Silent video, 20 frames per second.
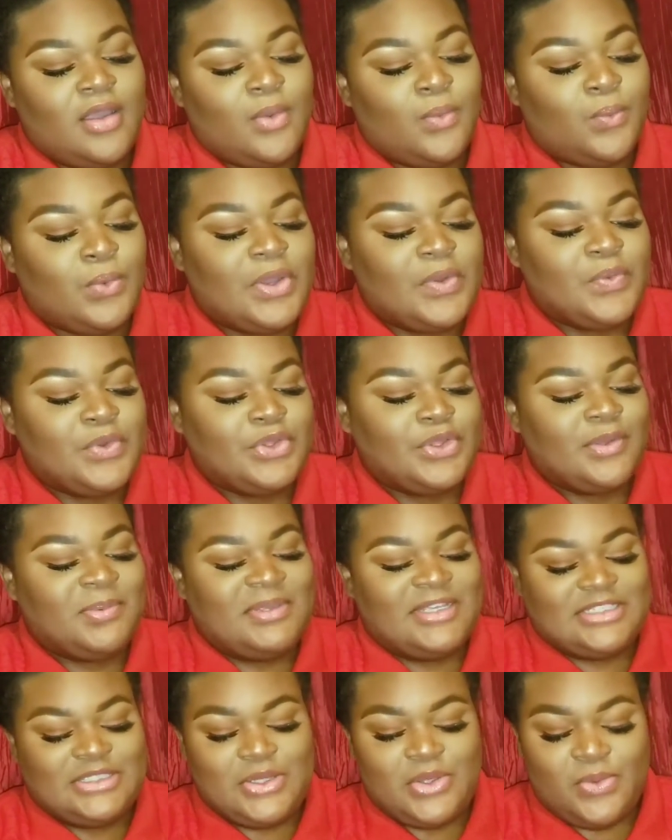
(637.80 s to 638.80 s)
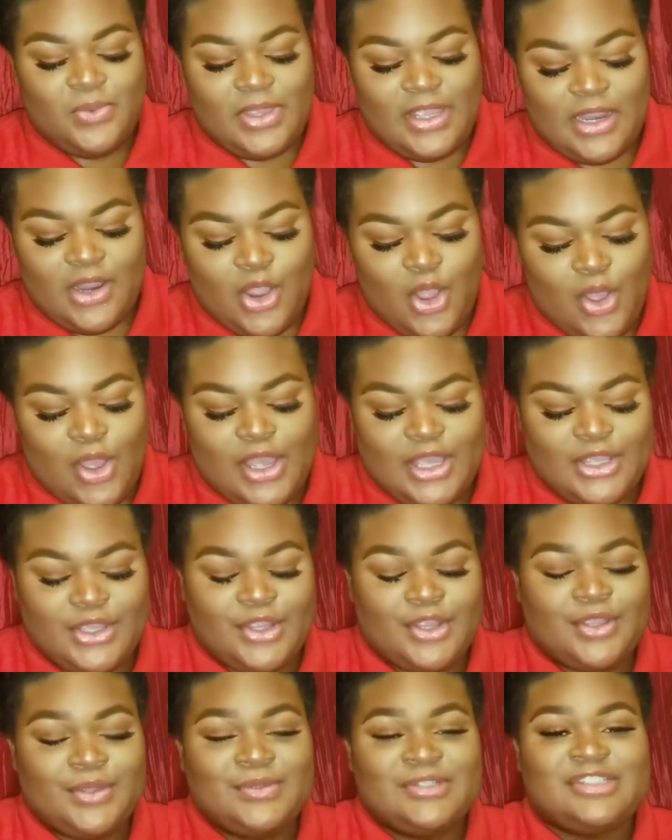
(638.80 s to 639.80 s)
what will you be doing on
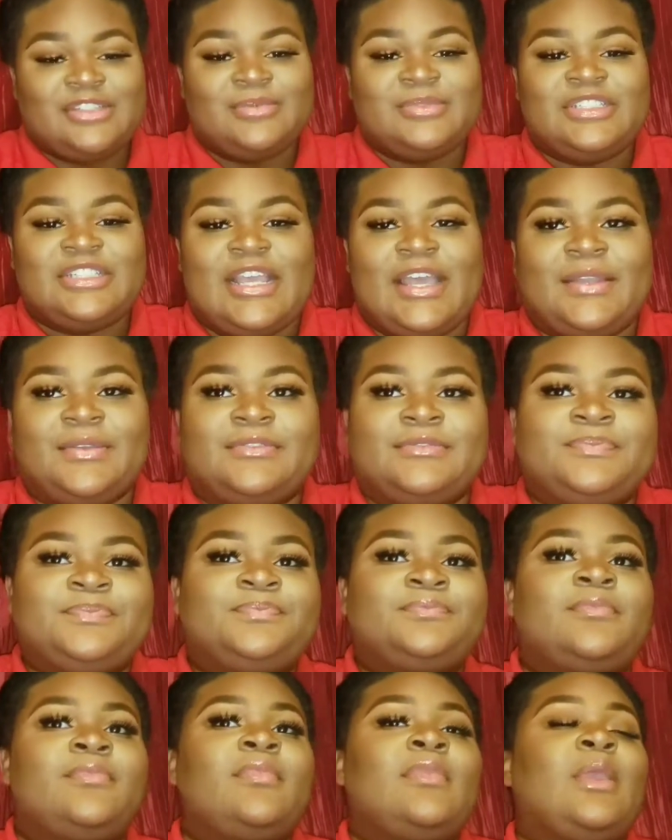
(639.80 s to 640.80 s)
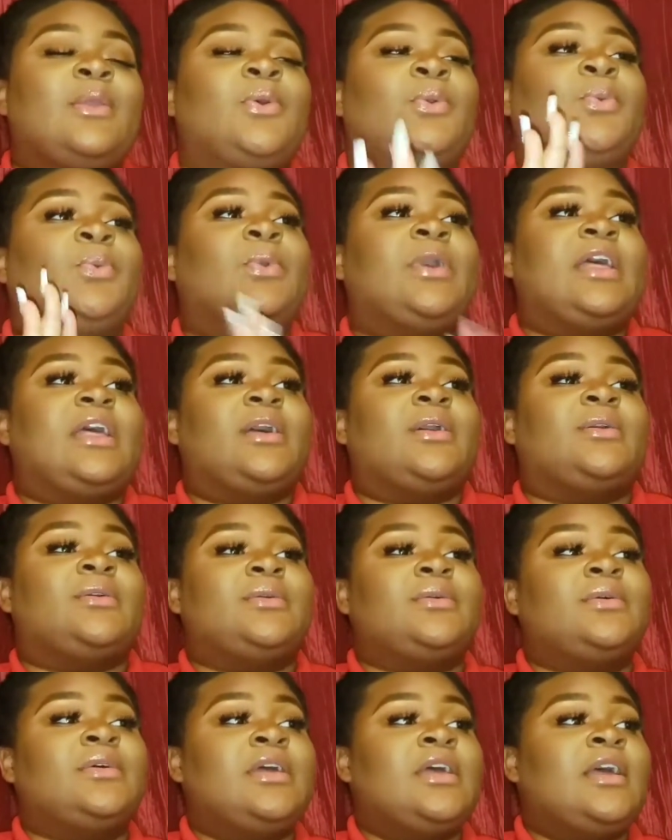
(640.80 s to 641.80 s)
your YouTube channel? Well,
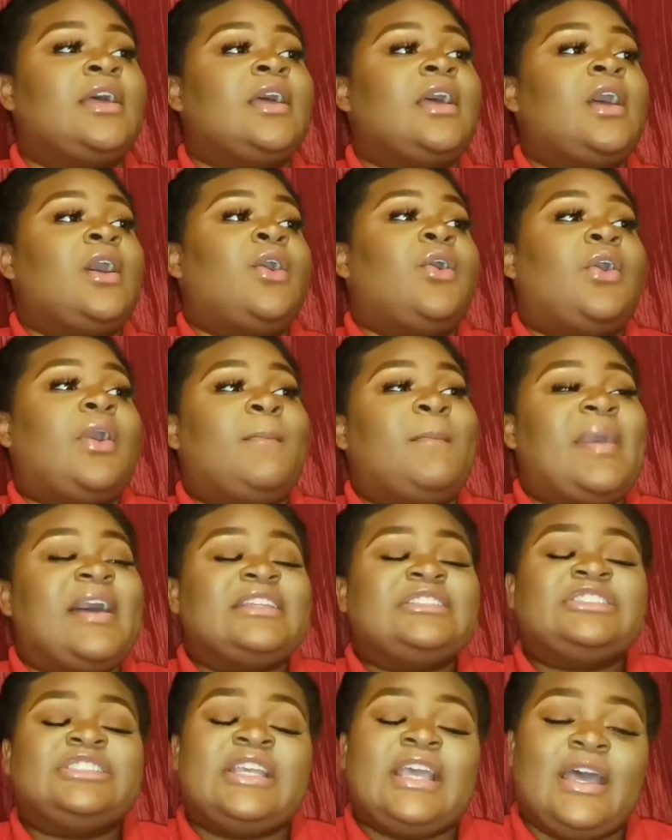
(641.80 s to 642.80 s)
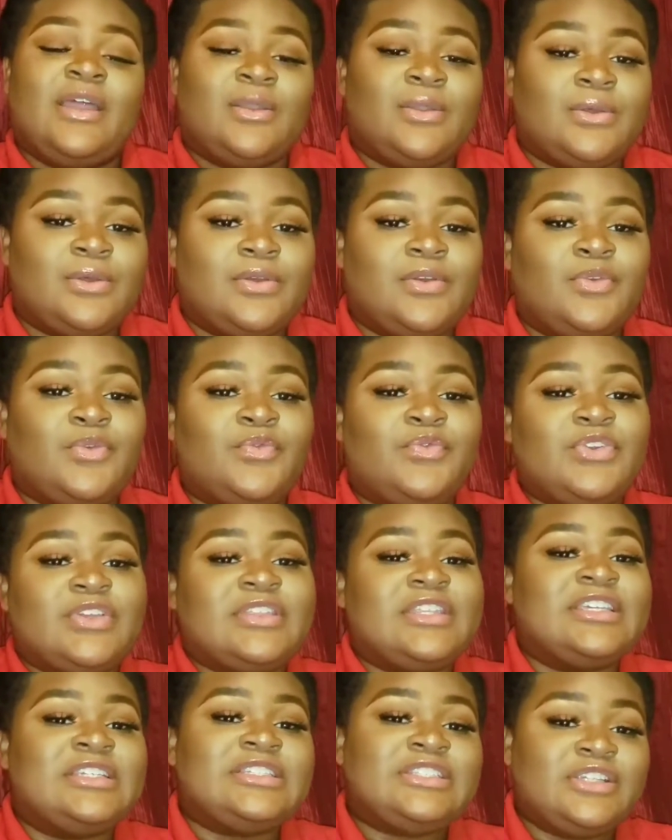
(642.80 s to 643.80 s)
on my channel for
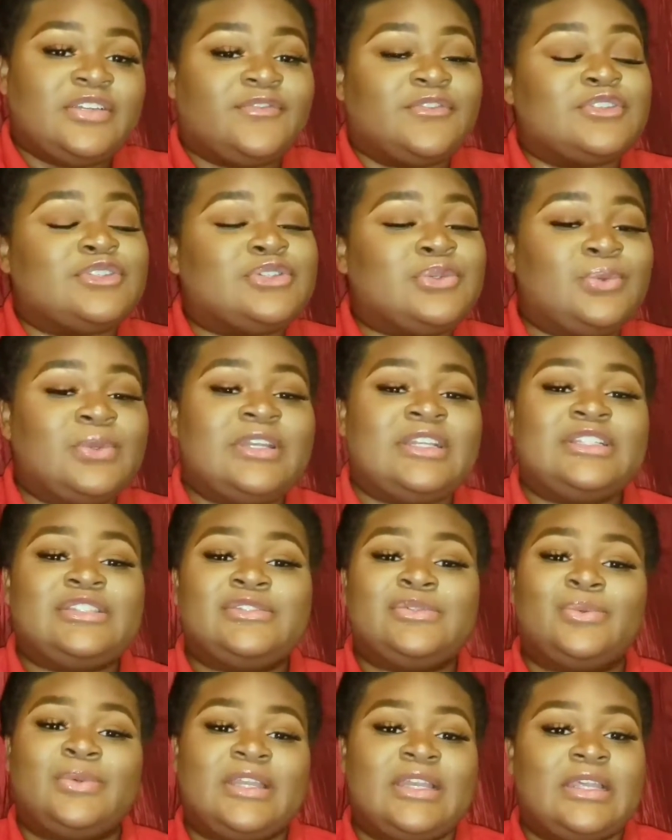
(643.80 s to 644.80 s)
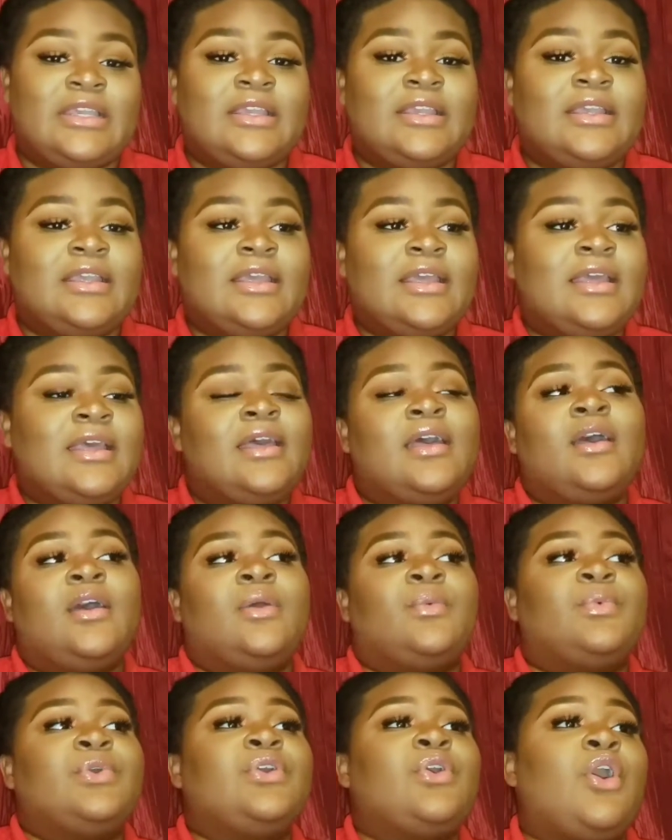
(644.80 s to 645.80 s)
this year, for 2020,
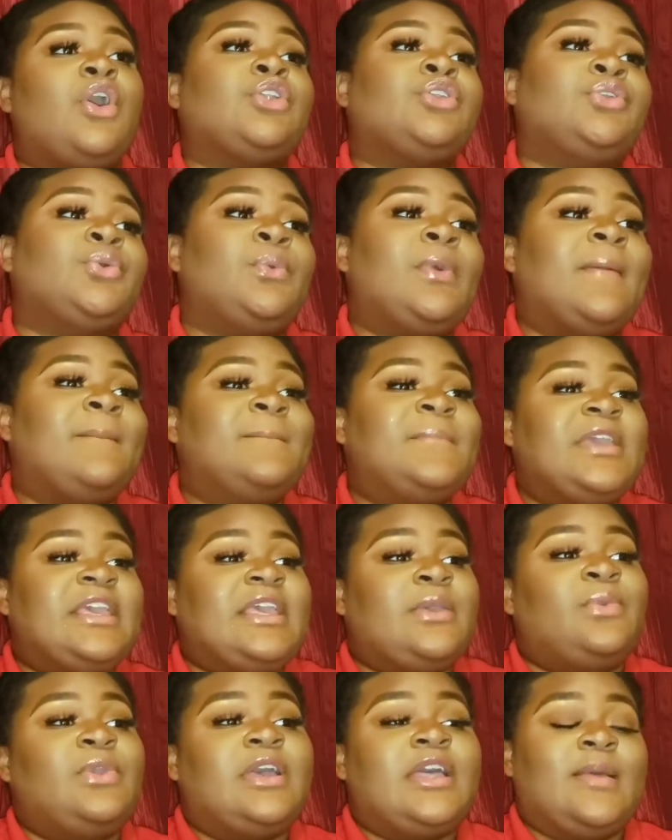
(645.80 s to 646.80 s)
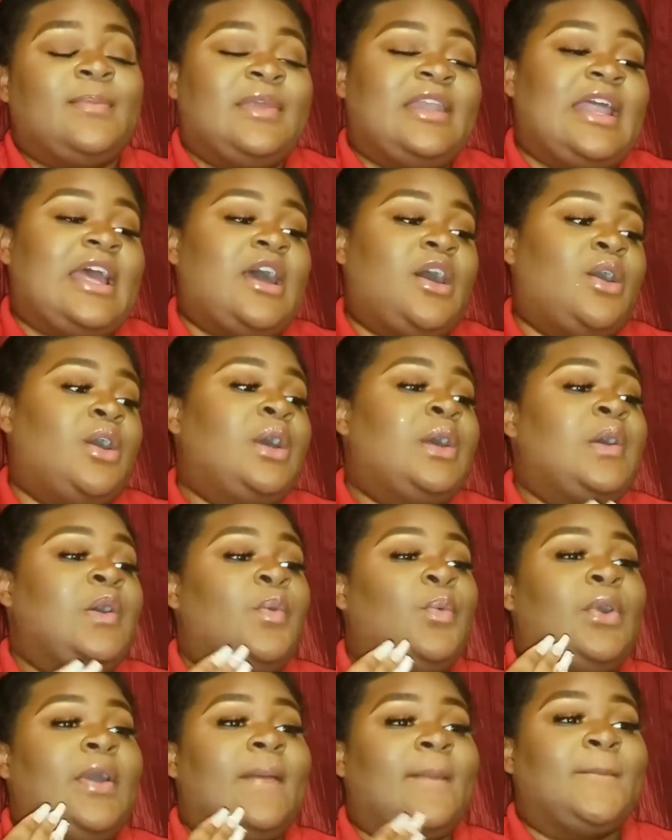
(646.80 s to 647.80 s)
we're going to do it big. We're coming out
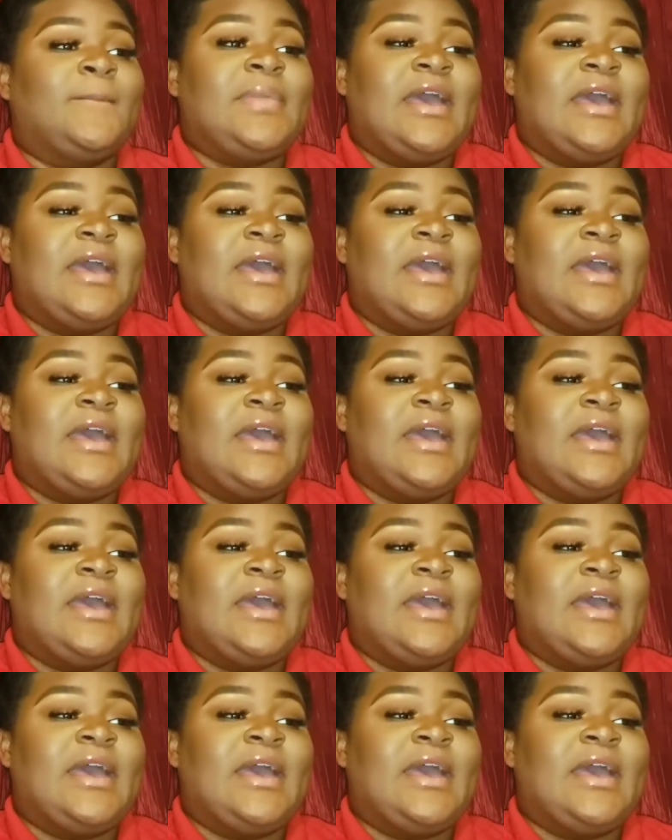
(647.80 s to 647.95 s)
with